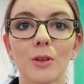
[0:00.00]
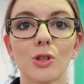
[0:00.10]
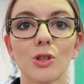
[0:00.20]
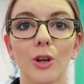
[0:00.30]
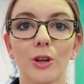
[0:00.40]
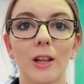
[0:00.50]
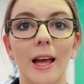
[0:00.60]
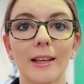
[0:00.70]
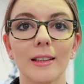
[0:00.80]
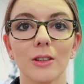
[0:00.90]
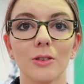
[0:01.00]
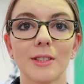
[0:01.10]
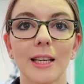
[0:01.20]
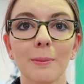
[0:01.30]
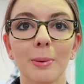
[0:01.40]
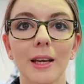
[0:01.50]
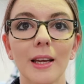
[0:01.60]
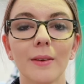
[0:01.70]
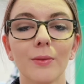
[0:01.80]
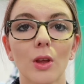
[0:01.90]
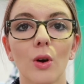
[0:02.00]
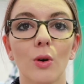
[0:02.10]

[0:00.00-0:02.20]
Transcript: so you're like a little teepee,